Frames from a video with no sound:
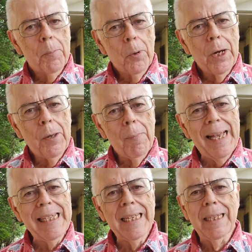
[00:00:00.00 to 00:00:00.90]
pretty
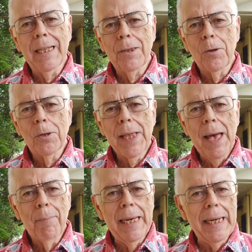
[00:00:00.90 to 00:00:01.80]
amazing that there's
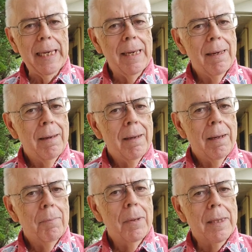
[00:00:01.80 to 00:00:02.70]
that many.
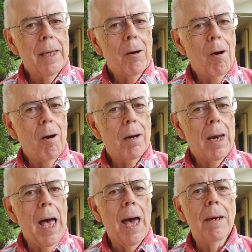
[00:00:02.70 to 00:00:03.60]
But there are a
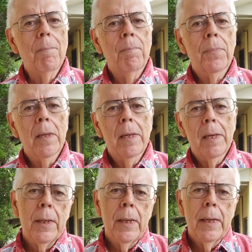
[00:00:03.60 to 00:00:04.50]
lot.
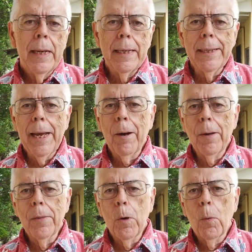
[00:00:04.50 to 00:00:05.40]
In the
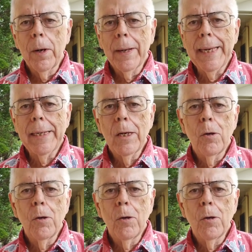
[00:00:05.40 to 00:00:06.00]
area that we're in,